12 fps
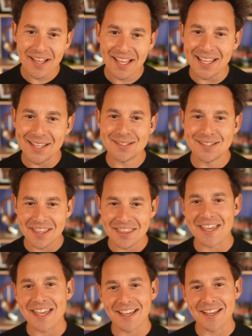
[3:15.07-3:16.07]
is the
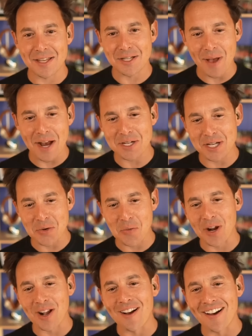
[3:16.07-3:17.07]
thing that you actually get to
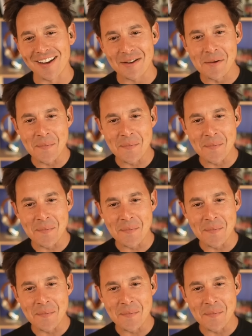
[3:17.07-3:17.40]
work on